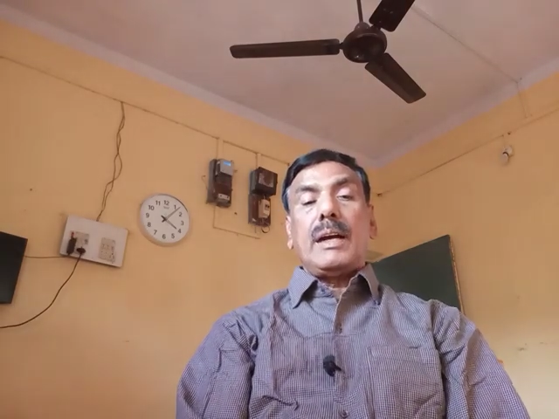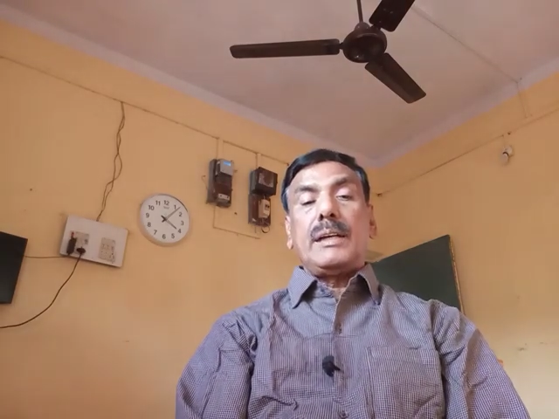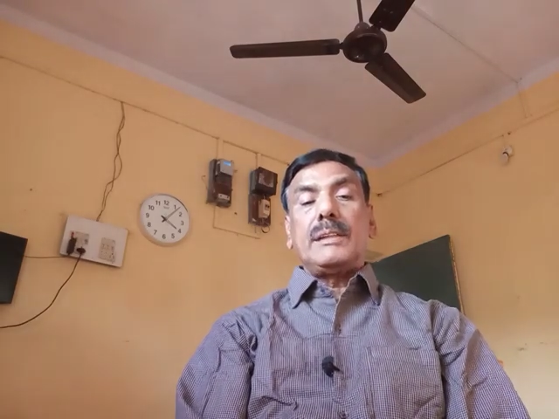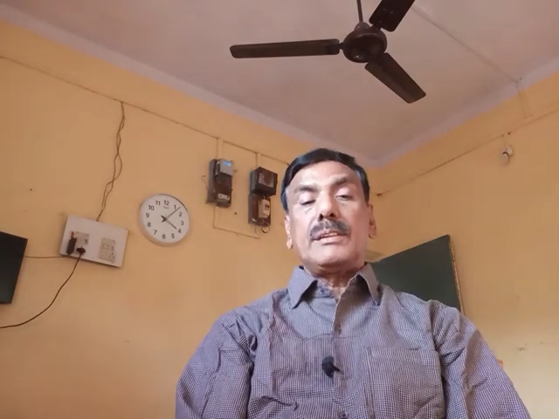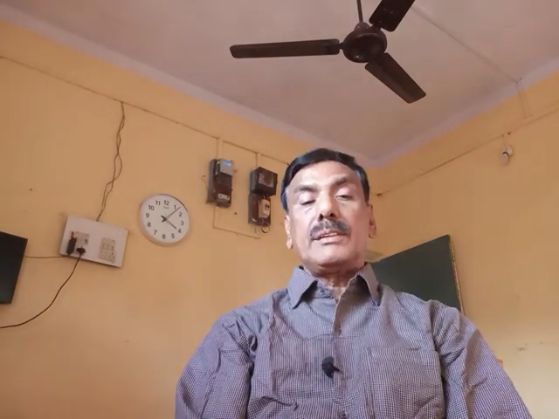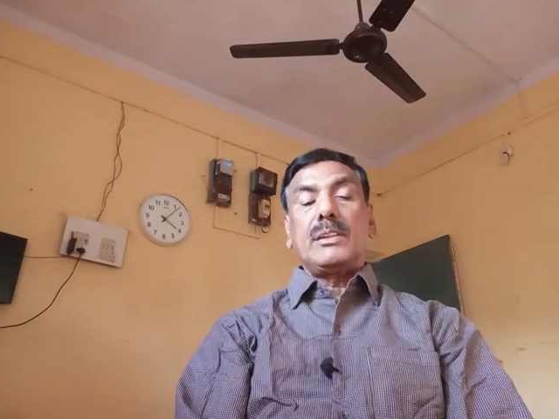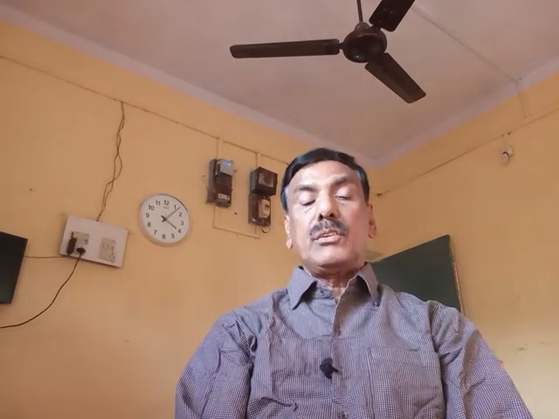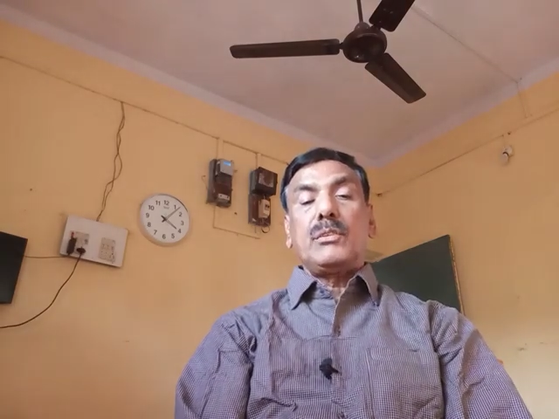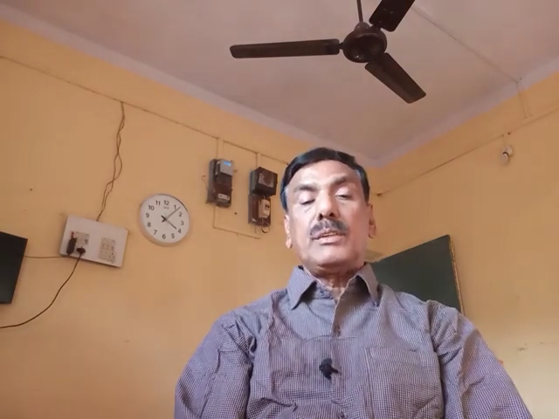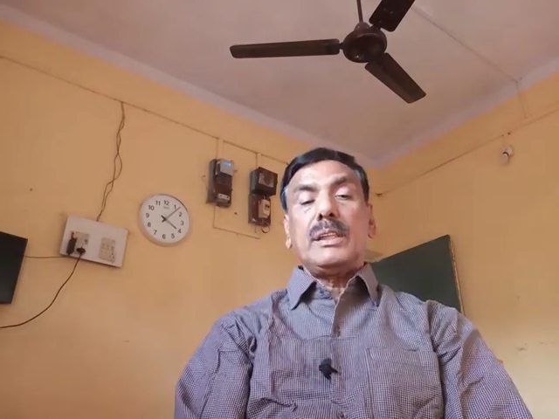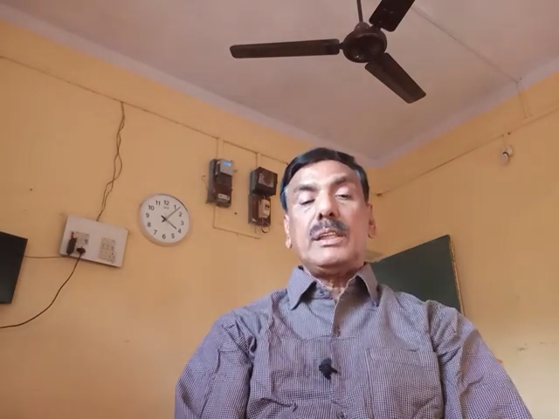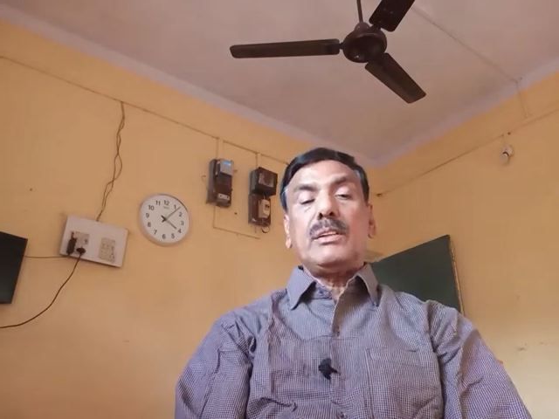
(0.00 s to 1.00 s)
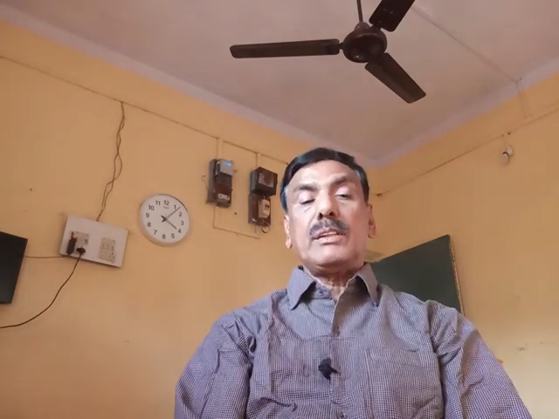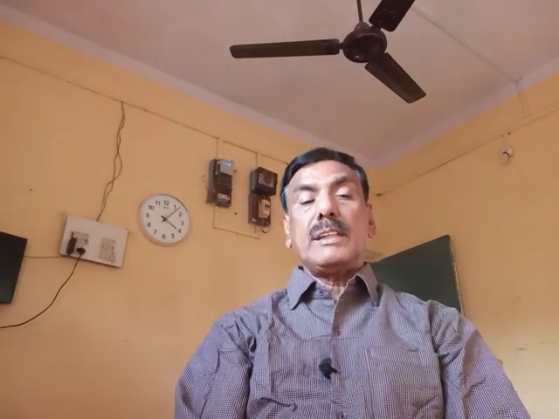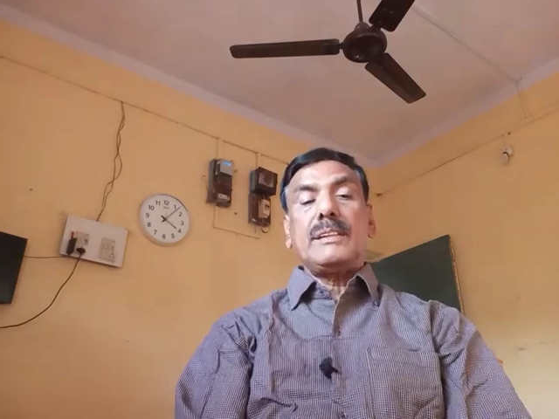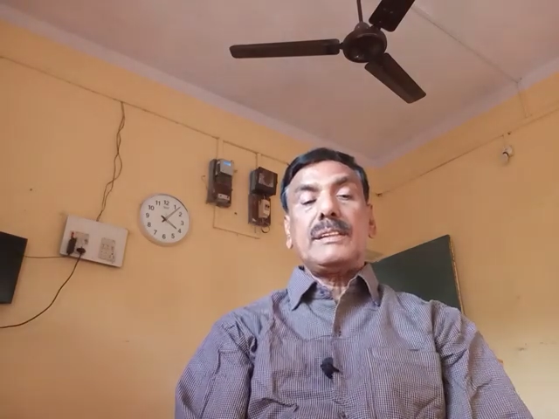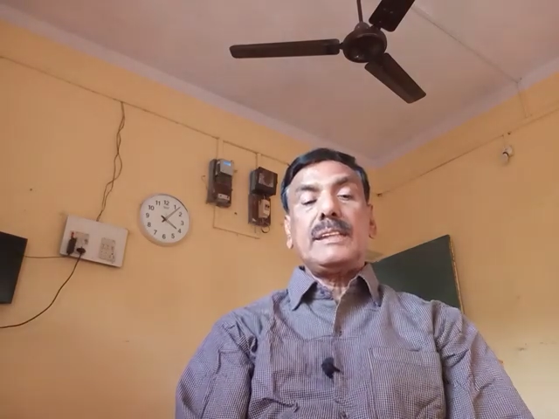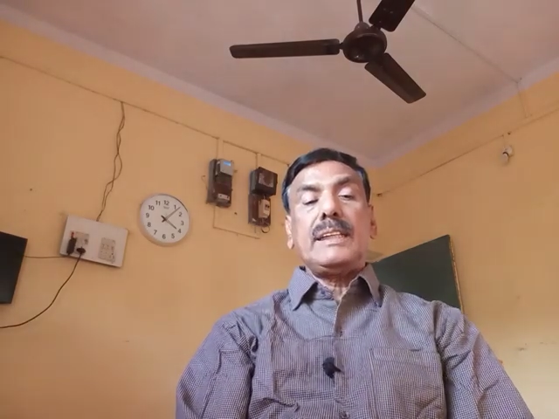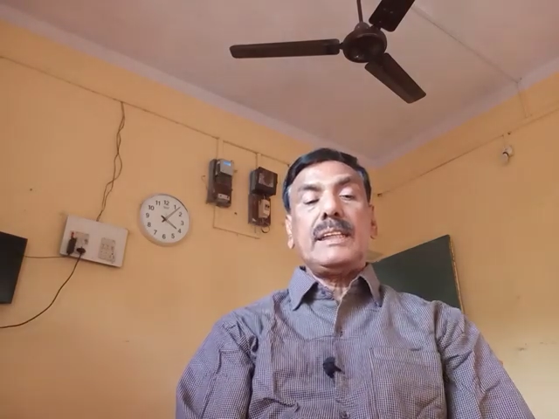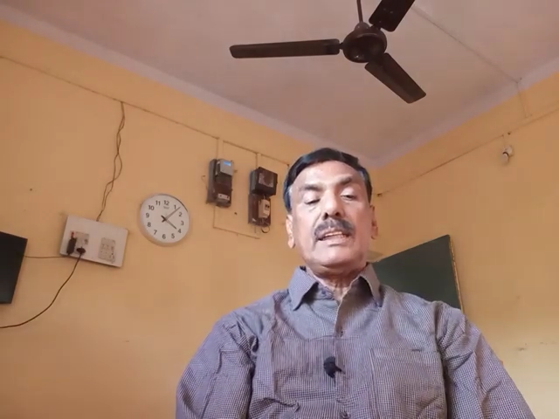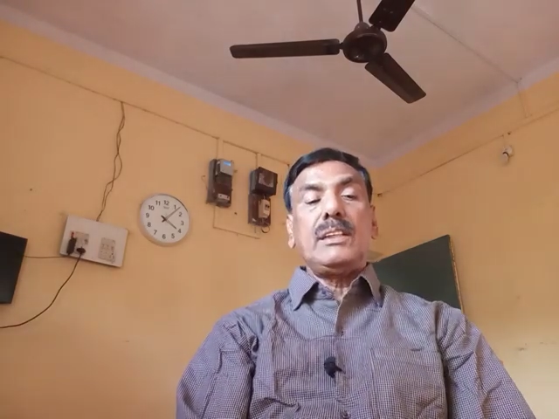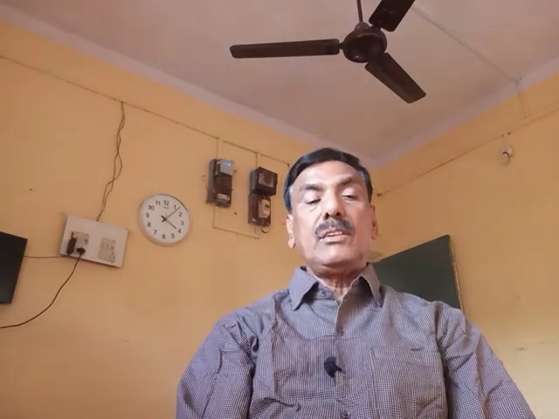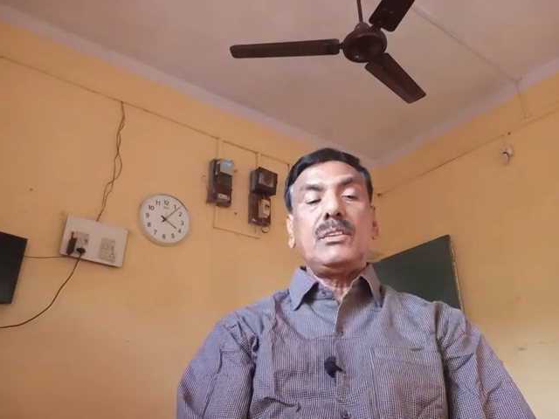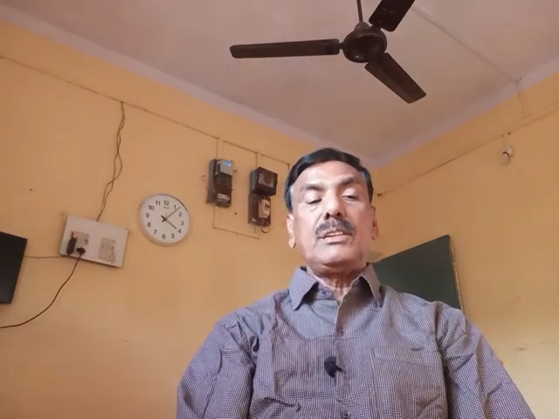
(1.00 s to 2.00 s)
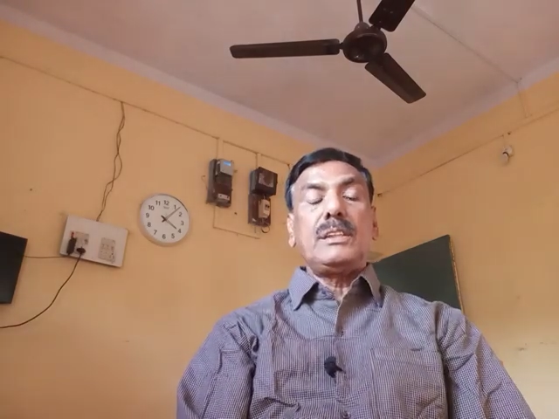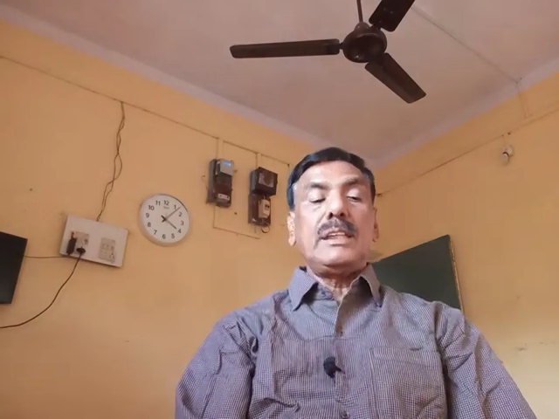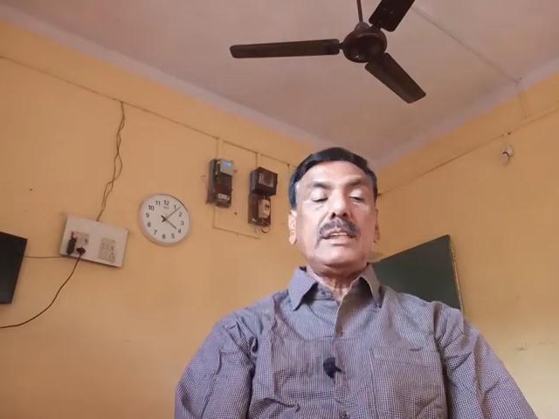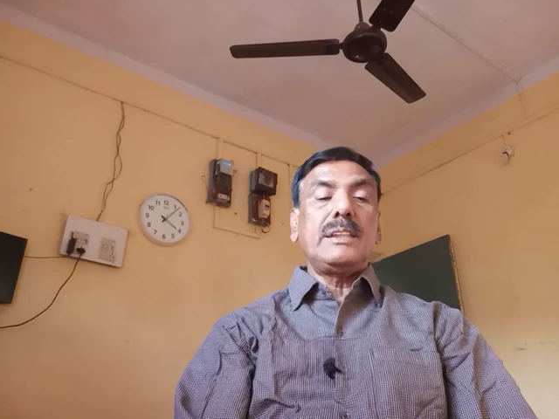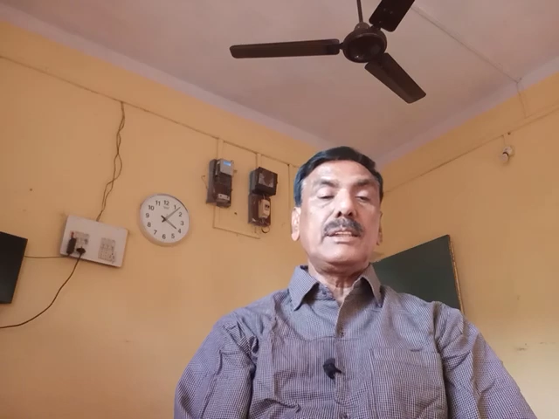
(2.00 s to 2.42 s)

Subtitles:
in the same way, you can say, zinc